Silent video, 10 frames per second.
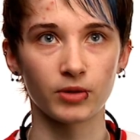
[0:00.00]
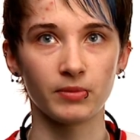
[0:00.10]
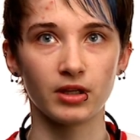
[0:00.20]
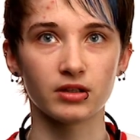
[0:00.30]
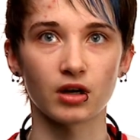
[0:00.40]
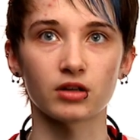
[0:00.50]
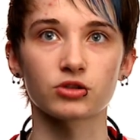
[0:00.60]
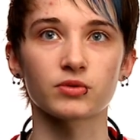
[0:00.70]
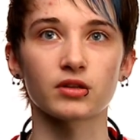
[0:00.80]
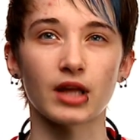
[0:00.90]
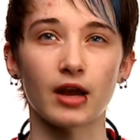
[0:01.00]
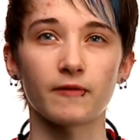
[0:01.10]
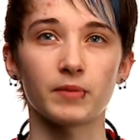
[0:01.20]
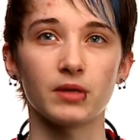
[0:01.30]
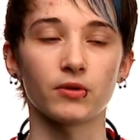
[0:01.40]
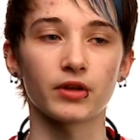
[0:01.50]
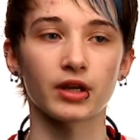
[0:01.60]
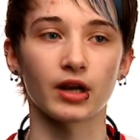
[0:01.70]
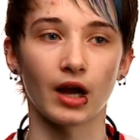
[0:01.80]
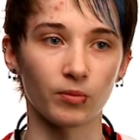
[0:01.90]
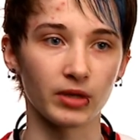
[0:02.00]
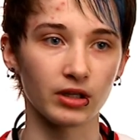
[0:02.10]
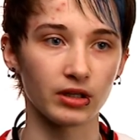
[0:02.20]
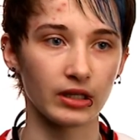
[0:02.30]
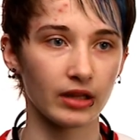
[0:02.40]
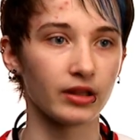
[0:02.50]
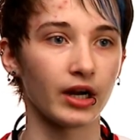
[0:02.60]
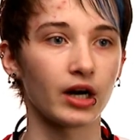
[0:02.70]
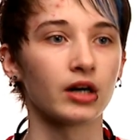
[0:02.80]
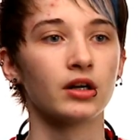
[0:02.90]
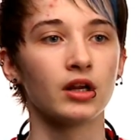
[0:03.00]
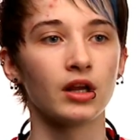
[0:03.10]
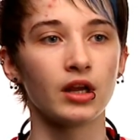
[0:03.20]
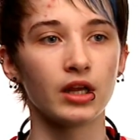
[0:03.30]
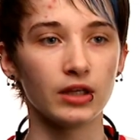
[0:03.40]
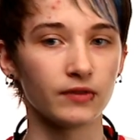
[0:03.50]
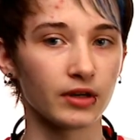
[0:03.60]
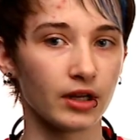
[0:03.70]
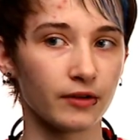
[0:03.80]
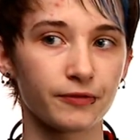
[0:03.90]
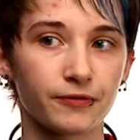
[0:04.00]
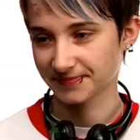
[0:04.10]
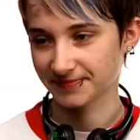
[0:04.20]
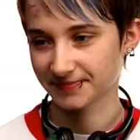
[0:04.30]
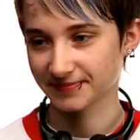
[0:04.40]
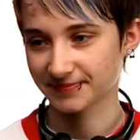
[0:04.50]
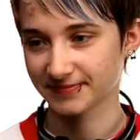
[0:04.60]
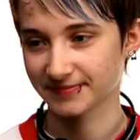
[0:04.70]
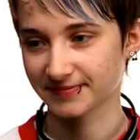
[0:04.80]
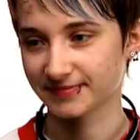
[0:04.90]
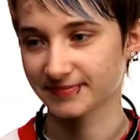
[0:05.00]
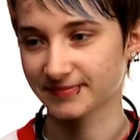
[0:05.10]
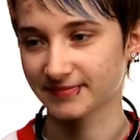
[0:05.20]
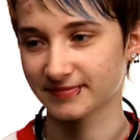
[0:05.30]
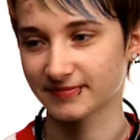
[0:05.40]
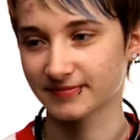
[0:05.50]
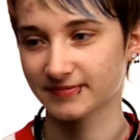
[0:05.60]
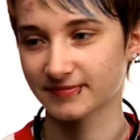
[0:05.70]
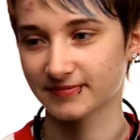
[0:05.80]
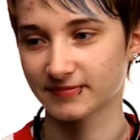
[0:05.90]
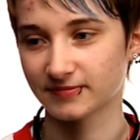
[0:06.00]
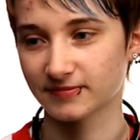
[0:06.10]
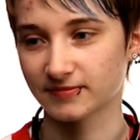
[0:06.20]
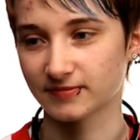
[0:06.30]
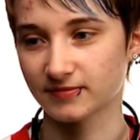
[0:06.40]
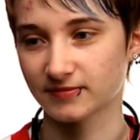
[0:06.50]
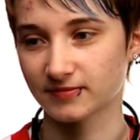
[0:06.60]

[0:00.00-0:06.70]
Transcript: me in touch with a lot of people that can help me get there. Even if it is after I graduate, I feel like they're behind